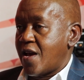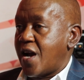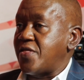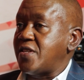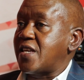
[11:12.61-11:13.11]

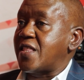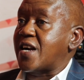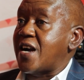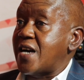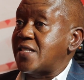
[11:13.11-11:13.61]
And these are the
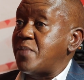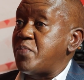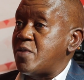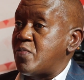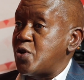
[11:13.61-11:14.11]
cars the
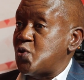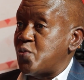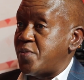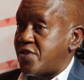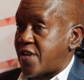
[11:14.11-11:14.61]
big boys will
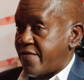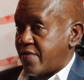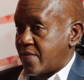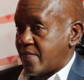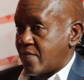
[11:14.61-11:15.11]
be driving.